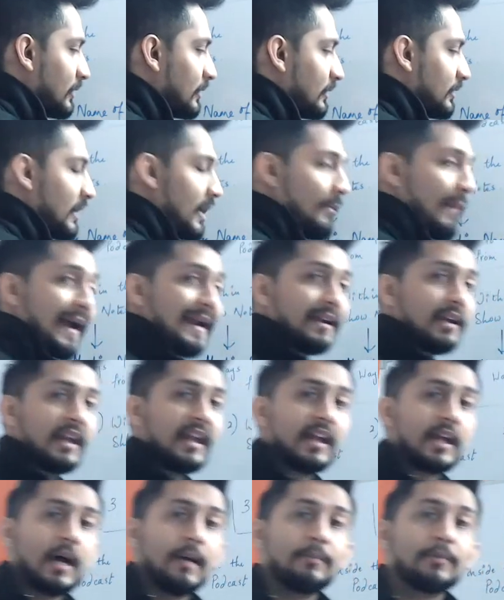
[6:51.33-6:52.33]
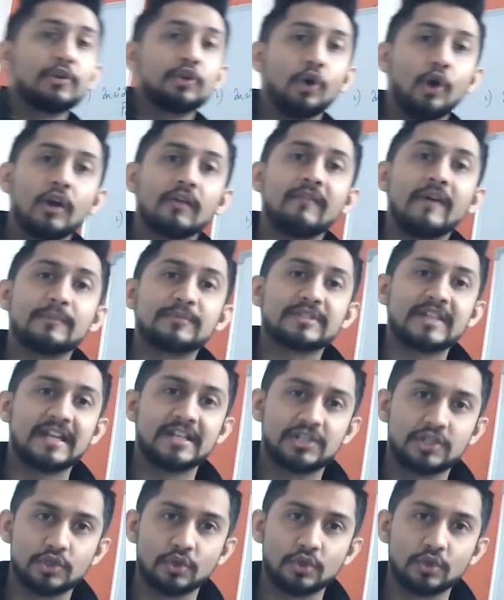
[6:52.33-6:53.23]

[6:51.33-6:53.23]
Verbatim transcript: they might link up your website